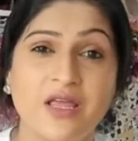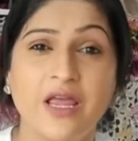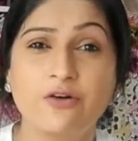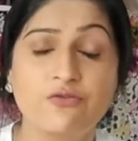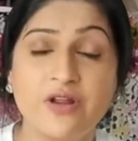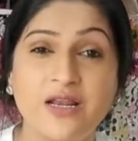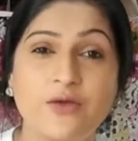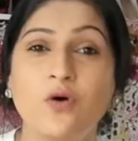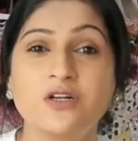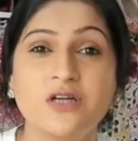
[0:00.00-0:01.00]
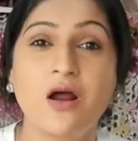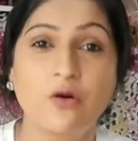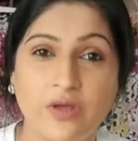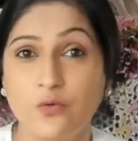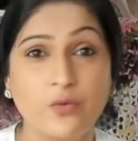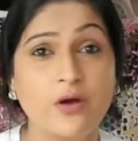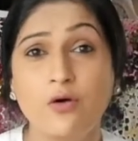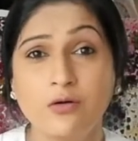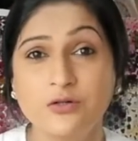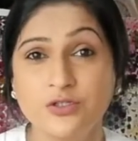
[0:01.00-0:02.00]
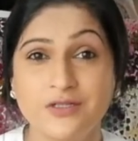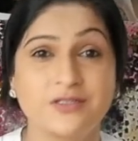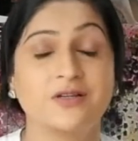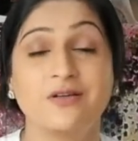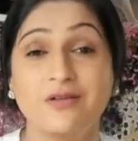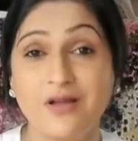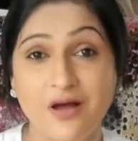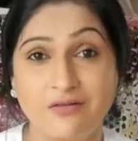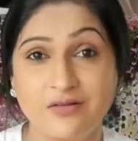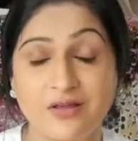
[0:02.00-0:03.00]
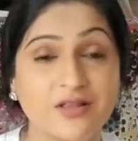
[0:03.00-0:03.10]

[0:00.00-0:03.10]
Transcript: And really, what are we? We're all just love.